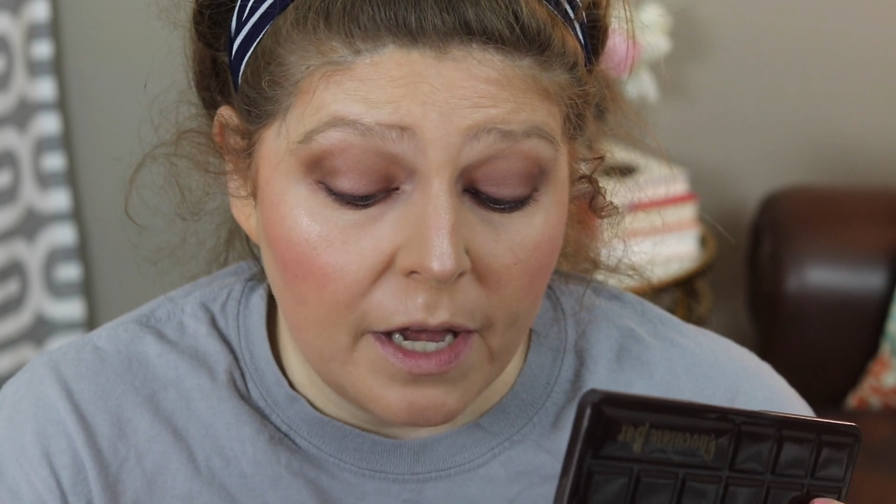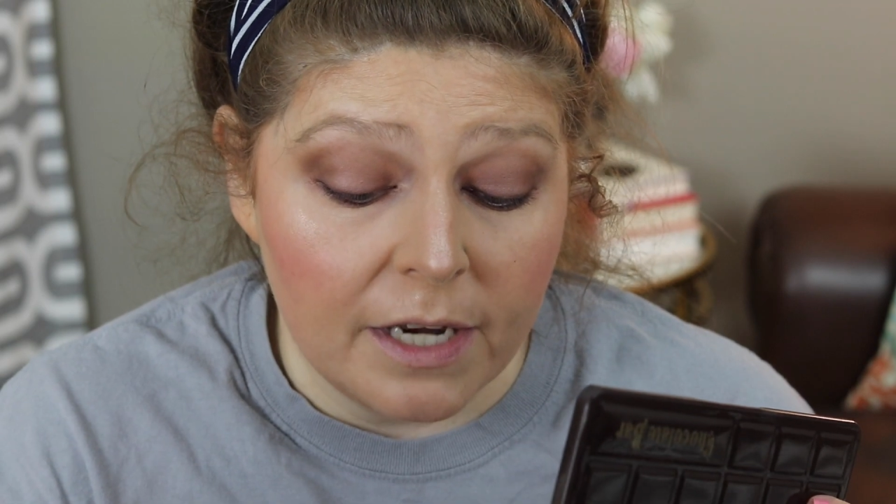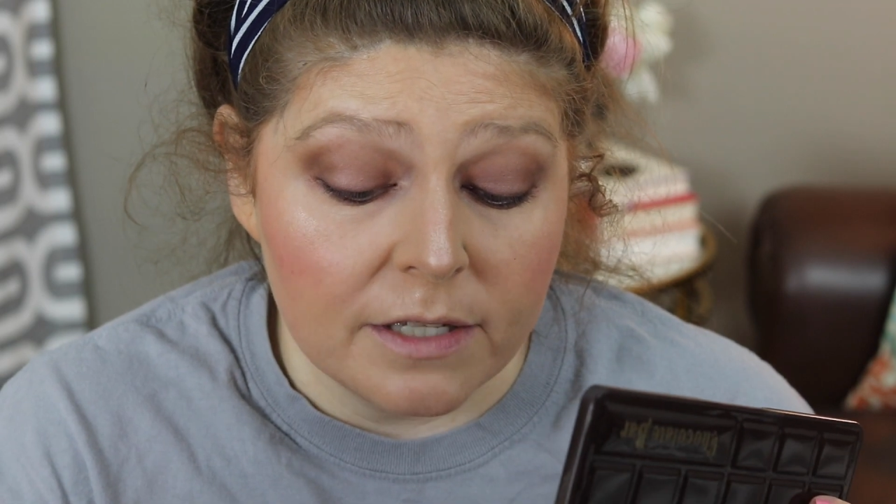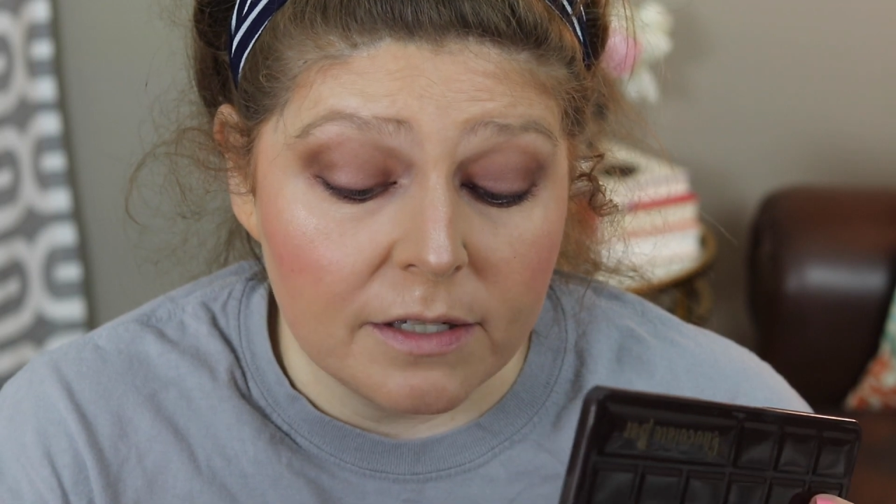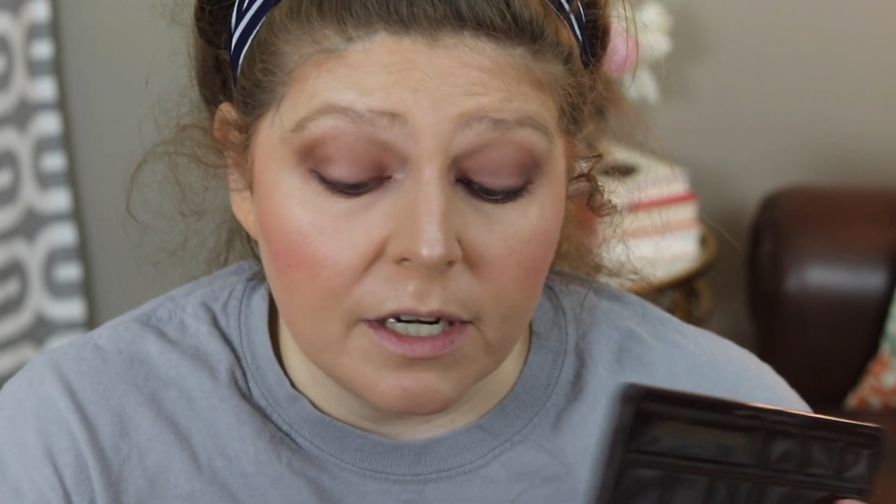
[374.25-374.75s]

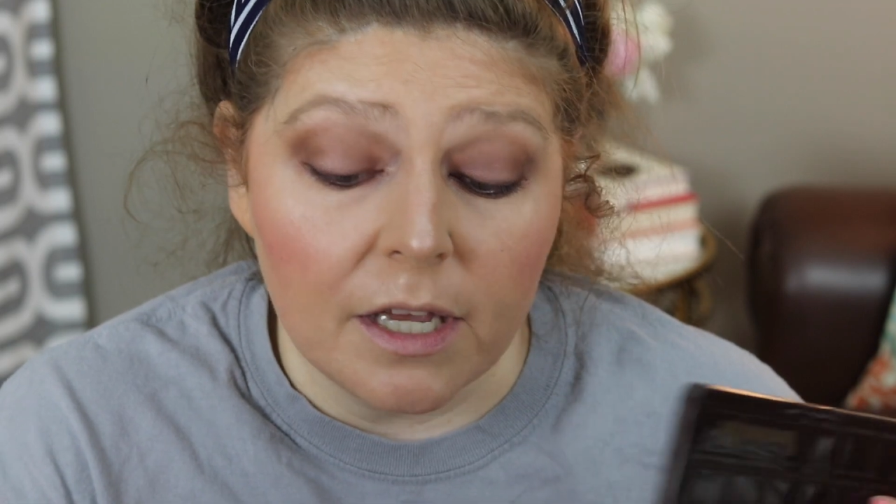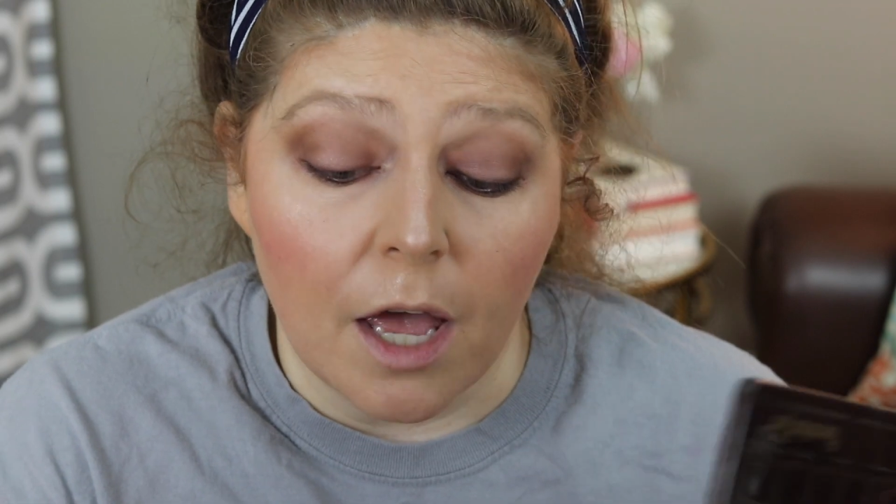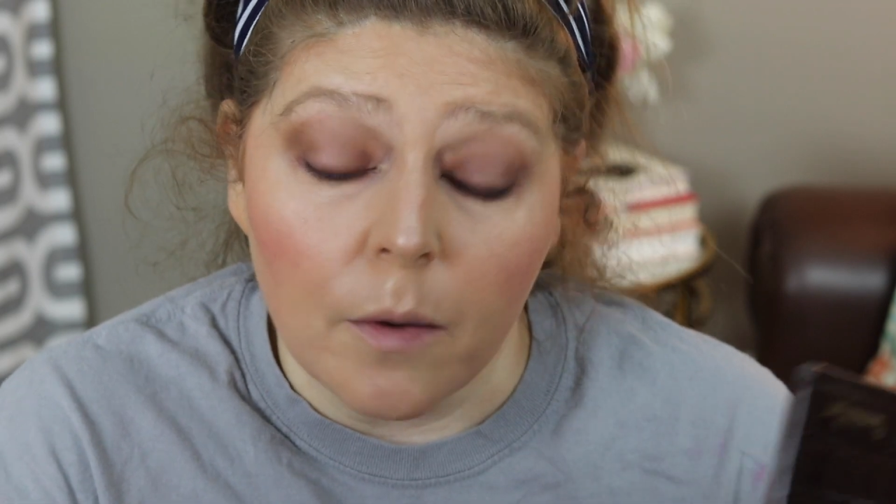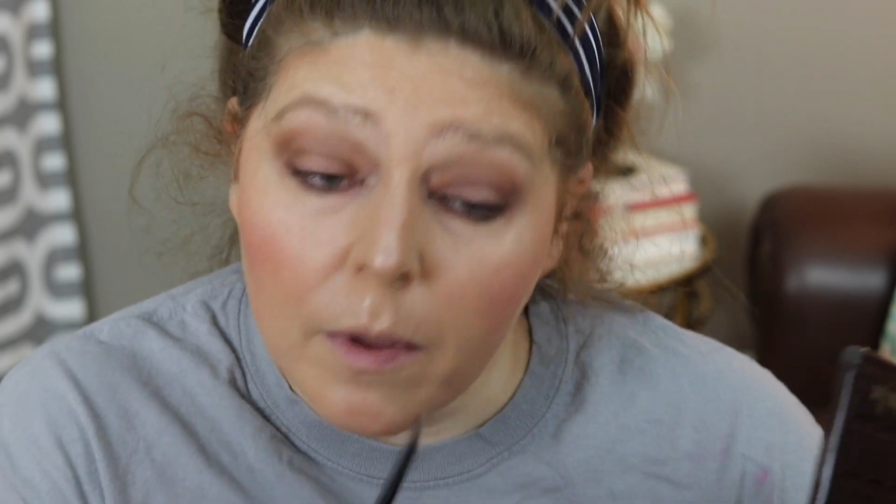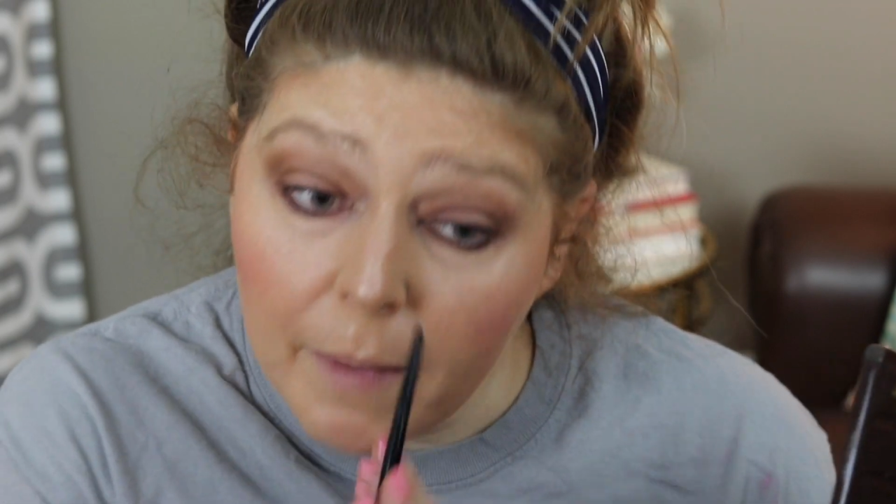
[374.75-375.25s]
and it's going to
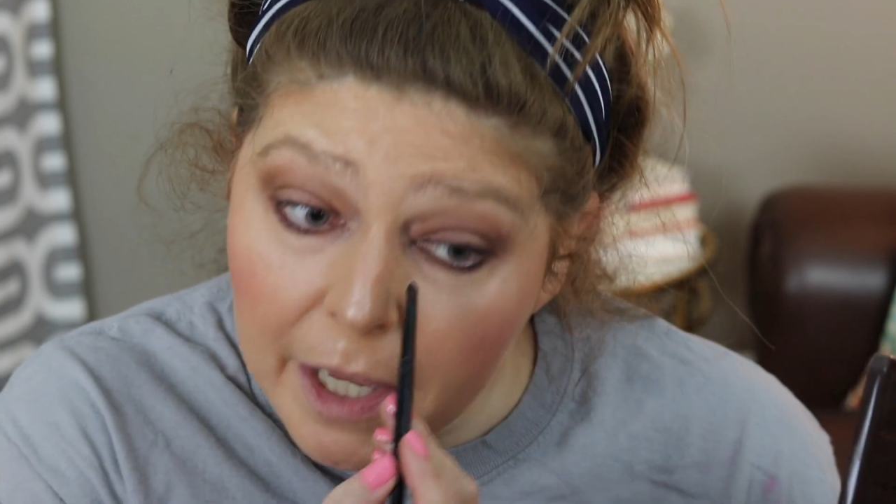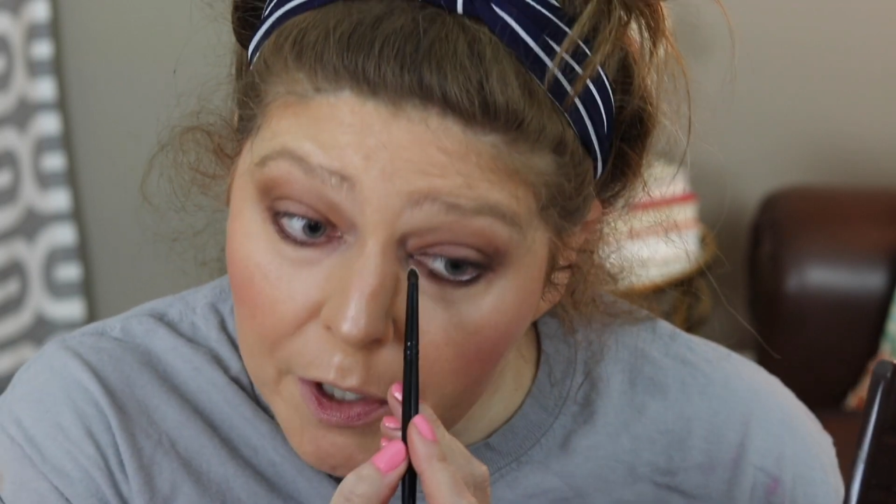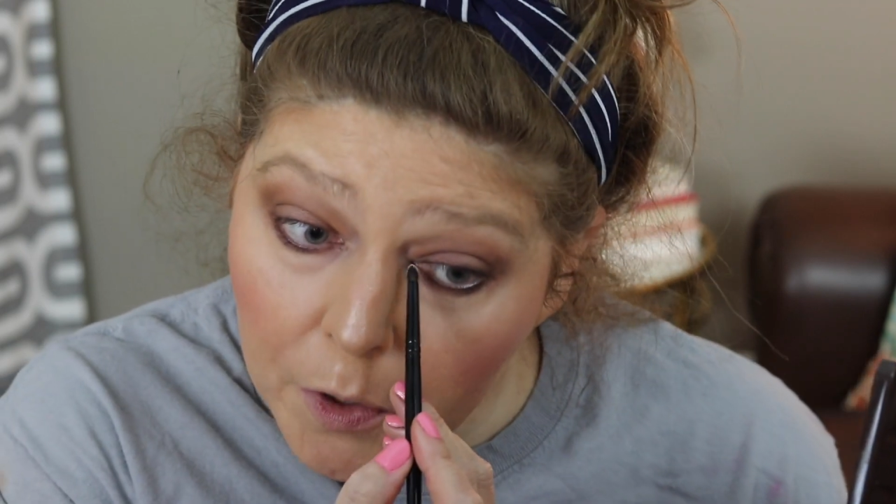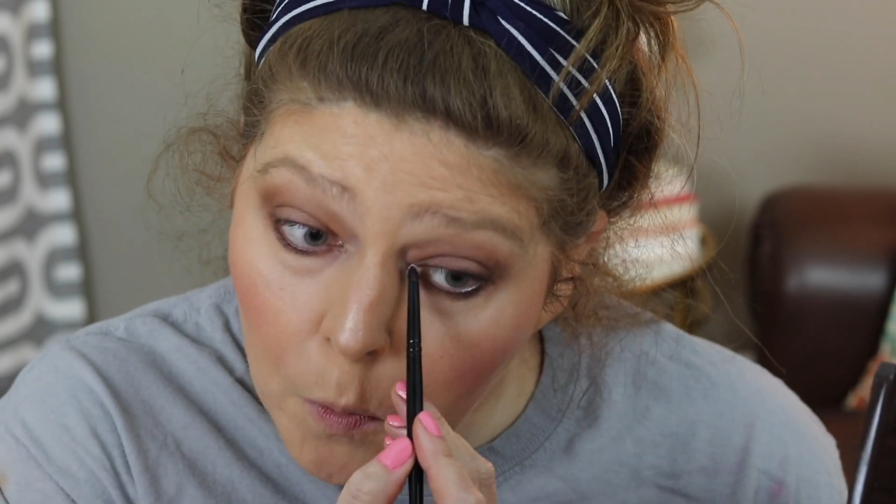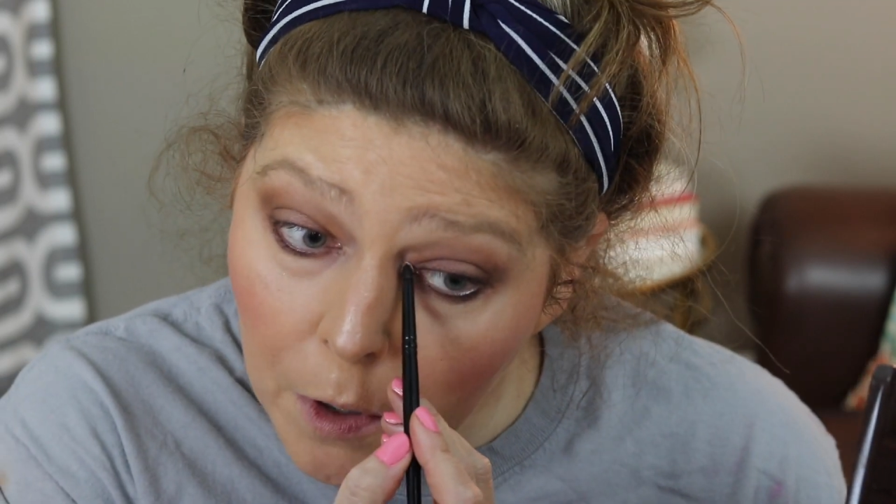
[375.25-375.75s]
go in my
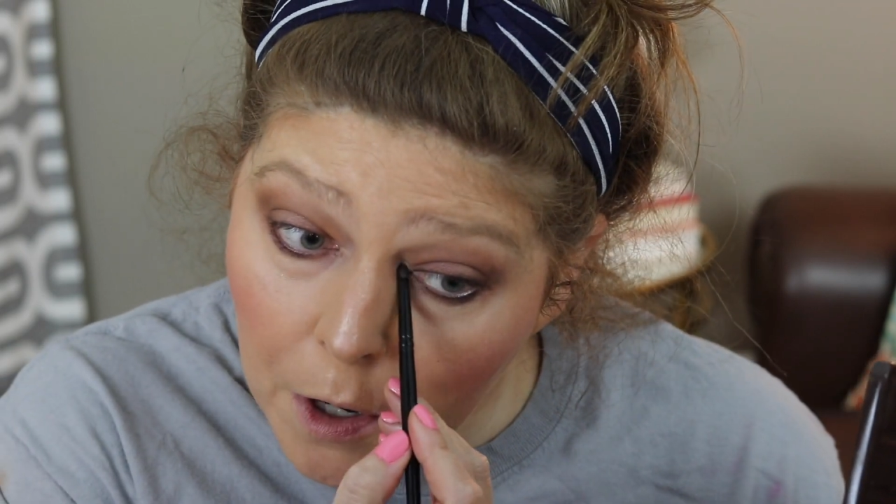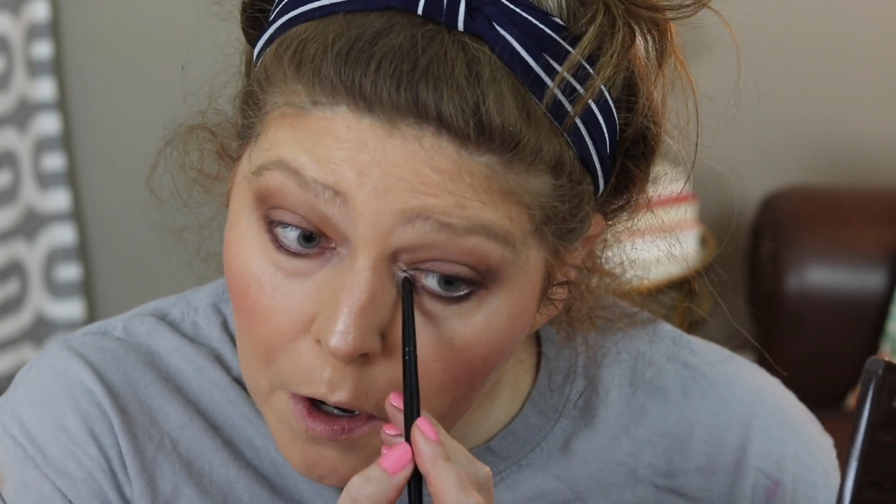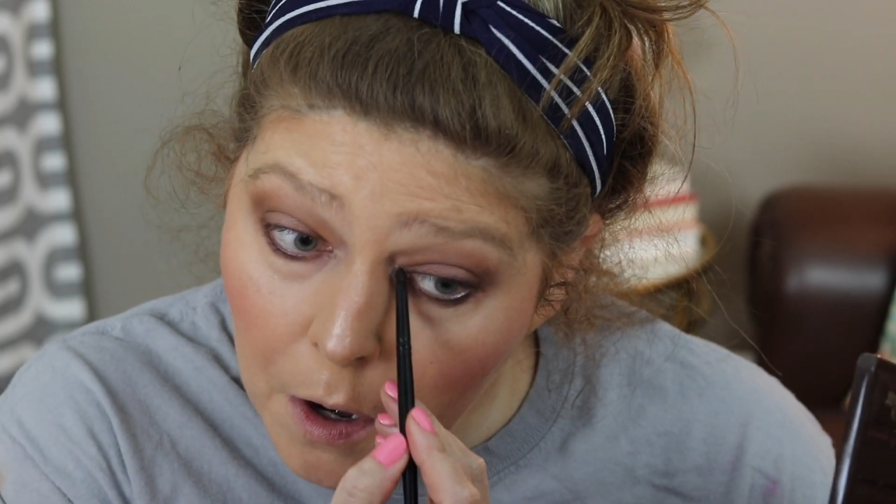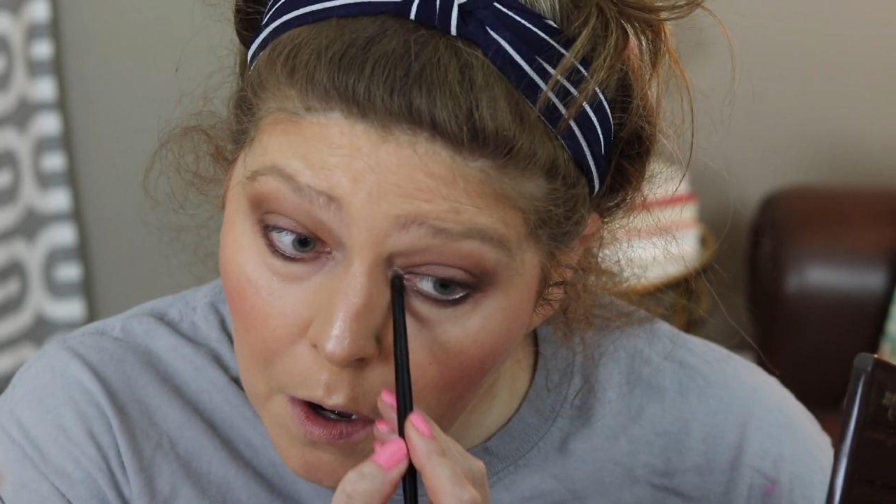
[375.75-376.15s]
inner corner.